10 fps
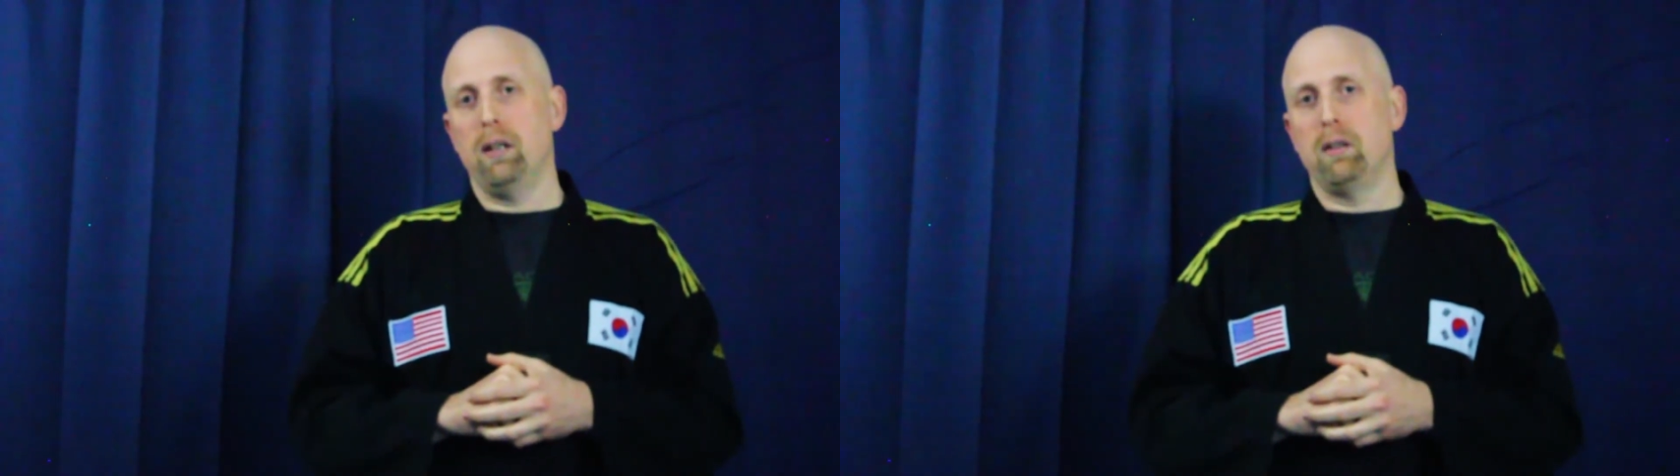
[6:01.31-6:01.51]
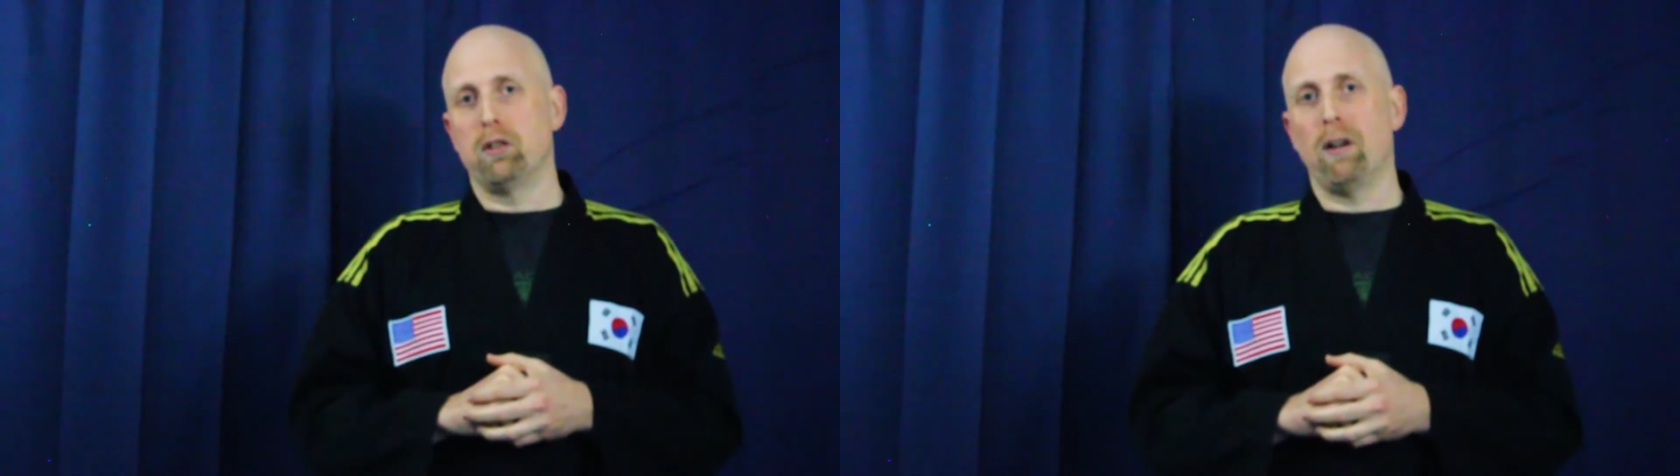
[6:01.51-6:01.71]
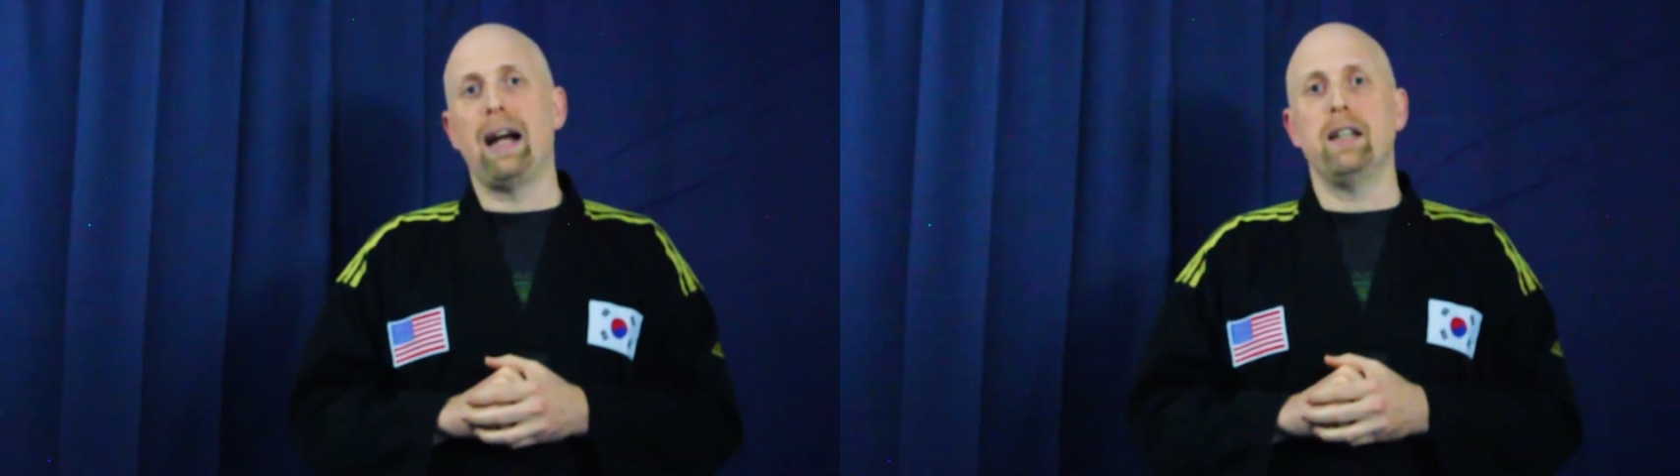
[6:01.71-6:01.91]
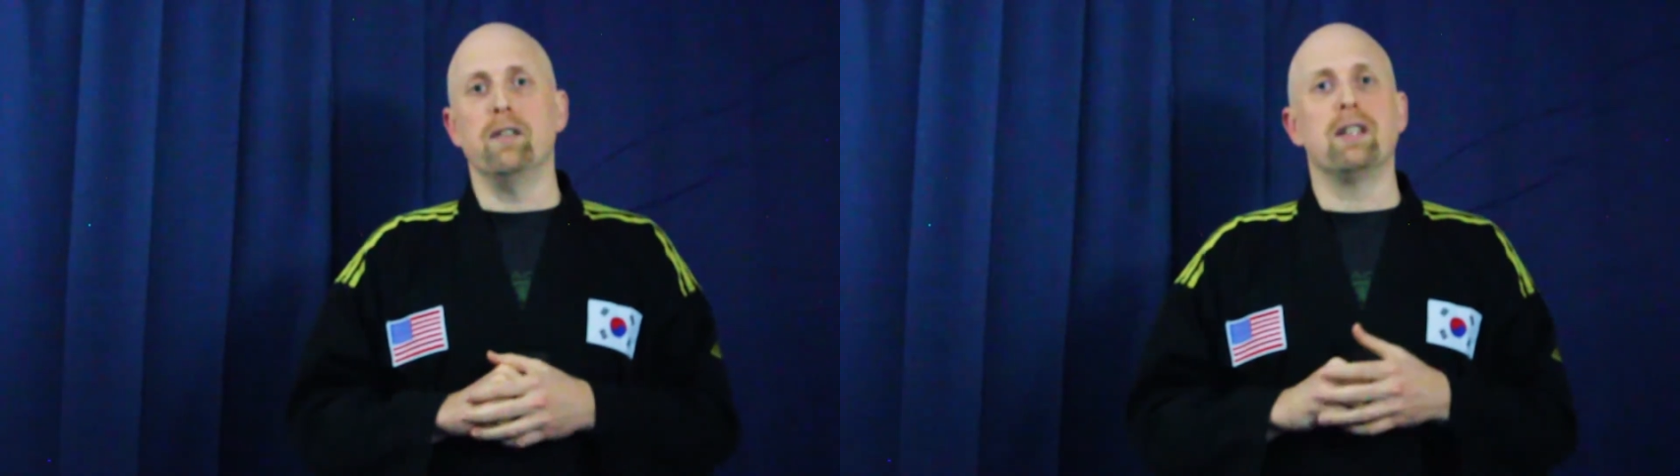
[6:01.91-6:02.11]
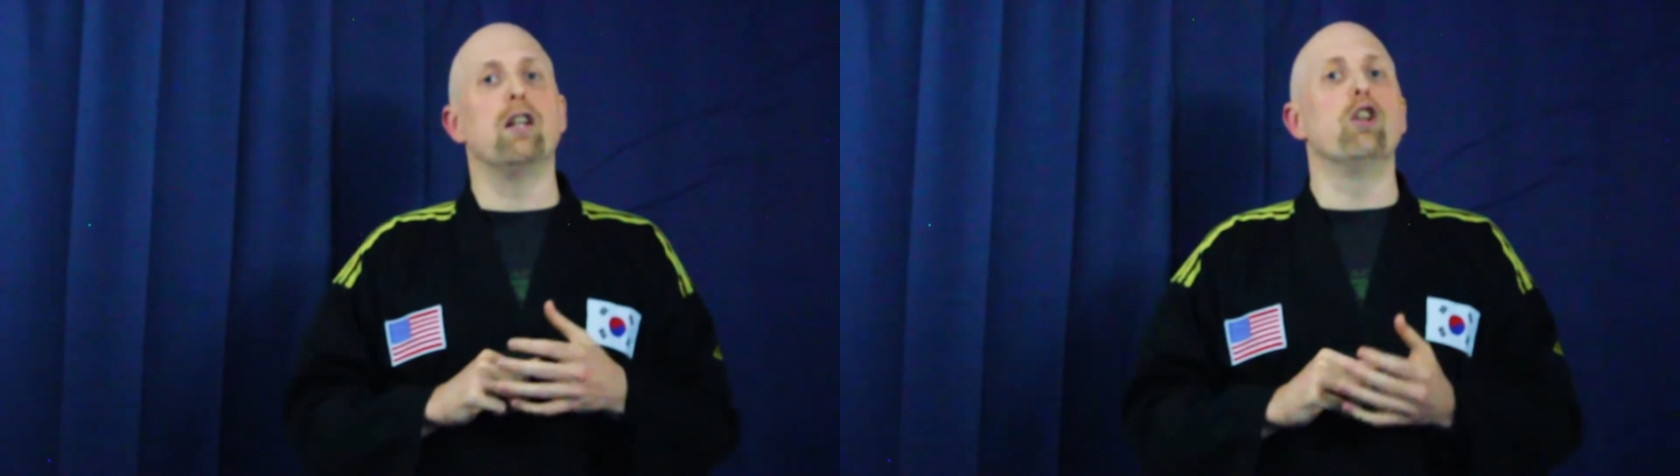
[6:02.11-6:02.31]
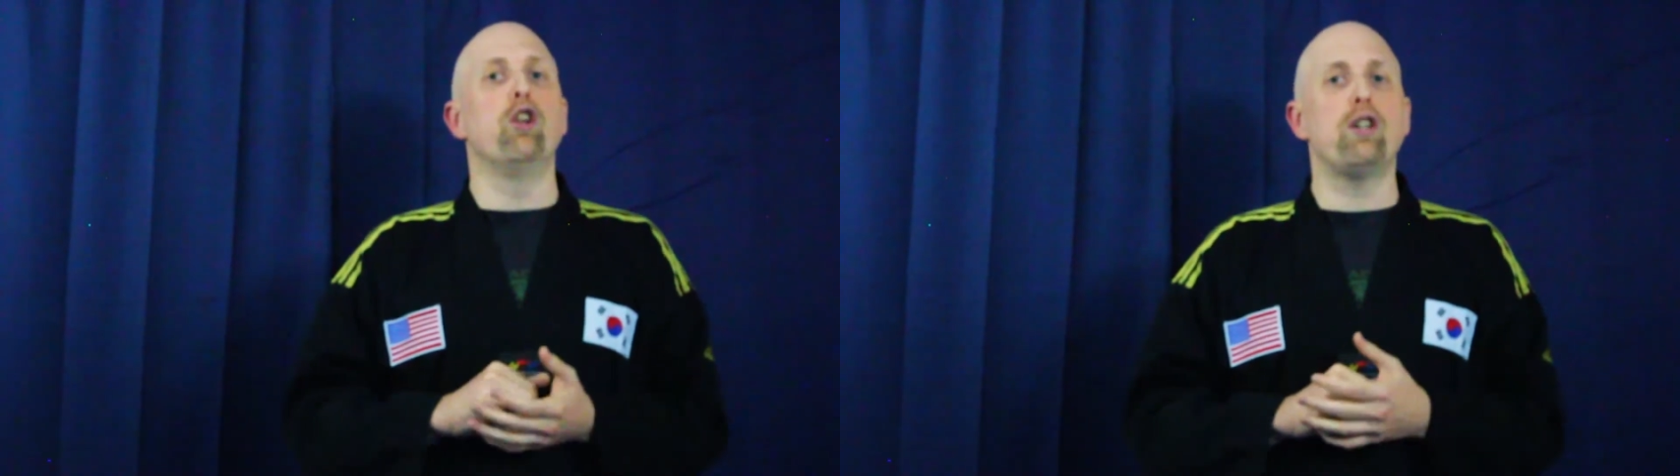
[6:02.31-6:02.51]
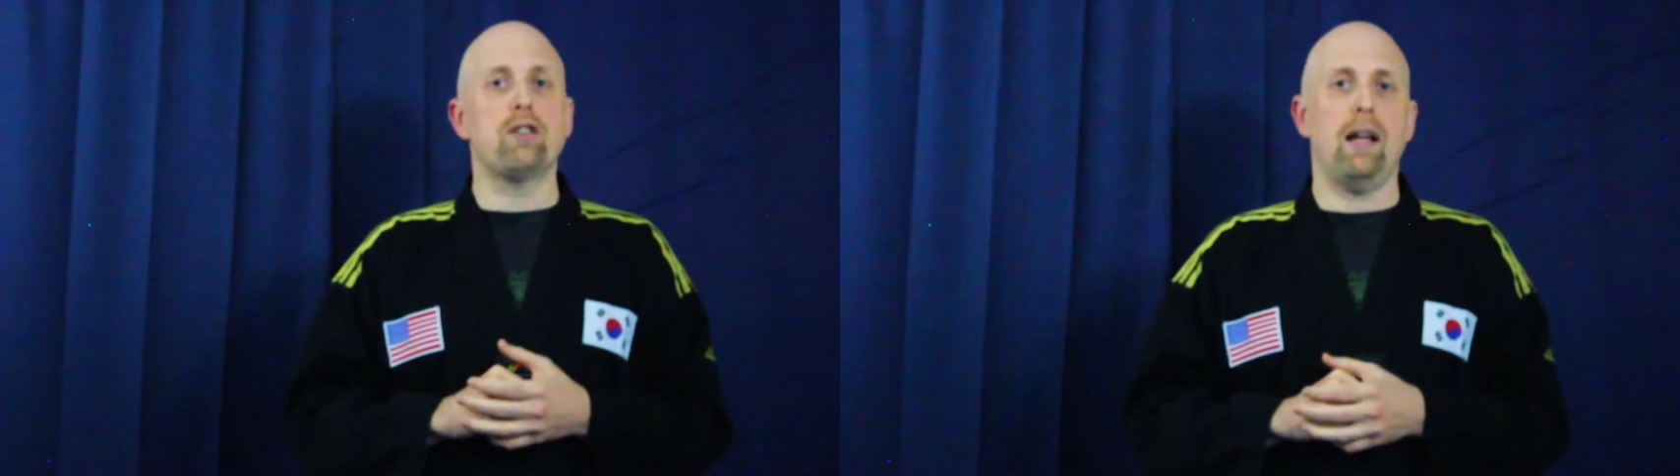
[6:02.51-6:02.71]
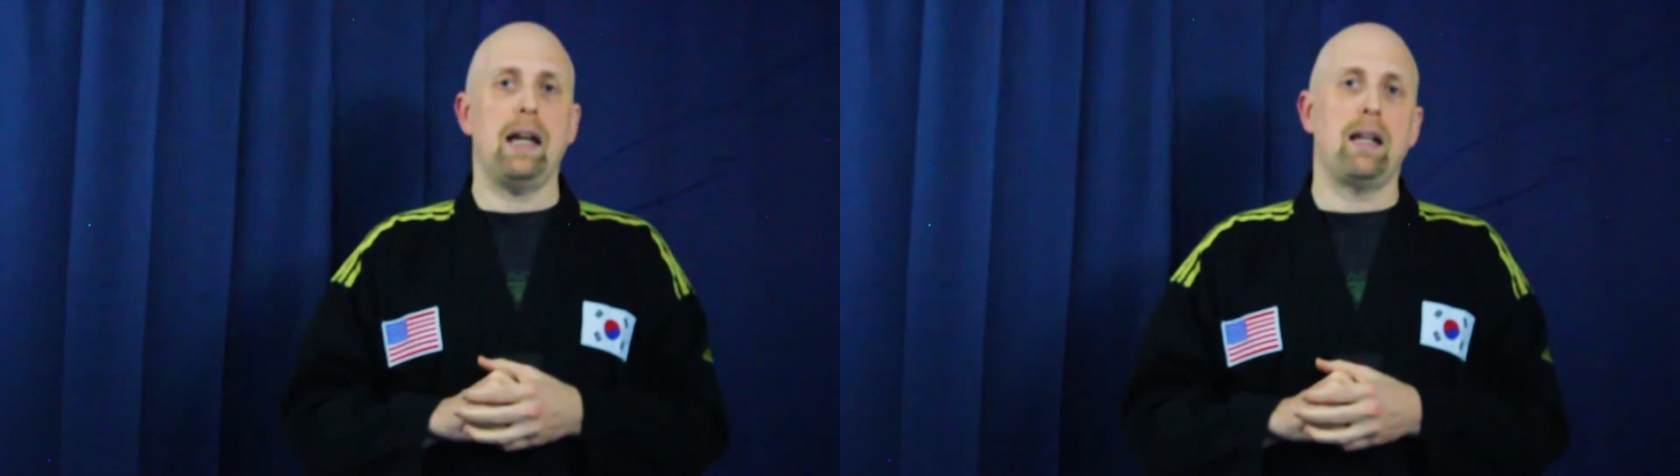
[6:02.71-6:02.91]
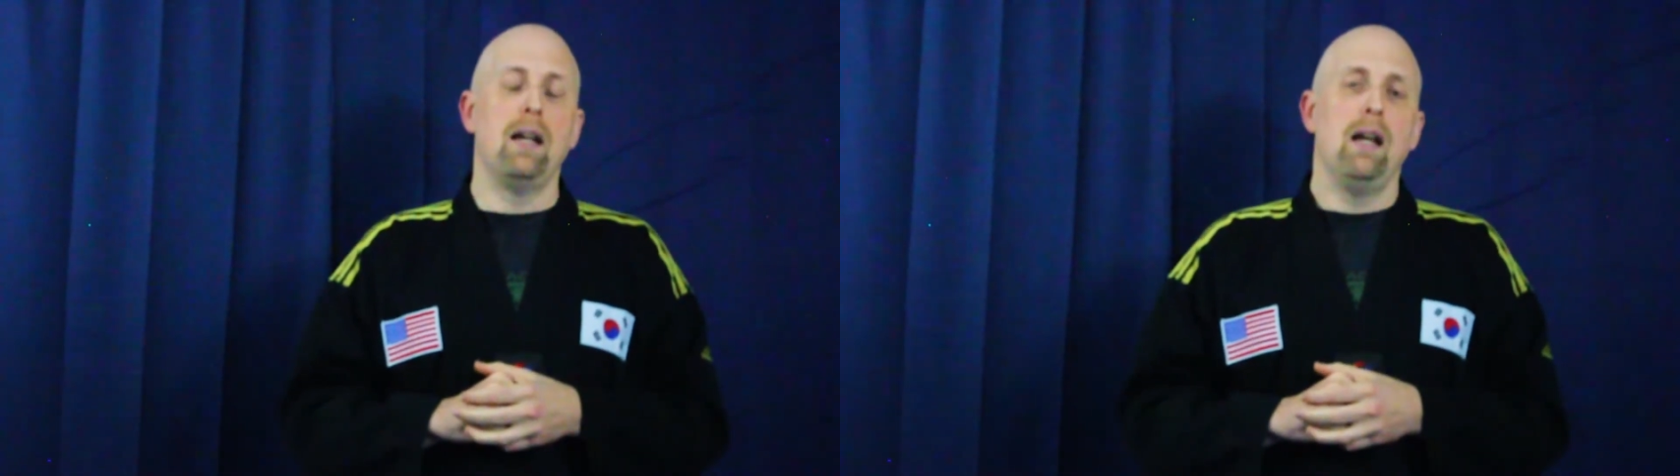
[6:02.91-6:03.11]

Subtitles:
directives, it looks like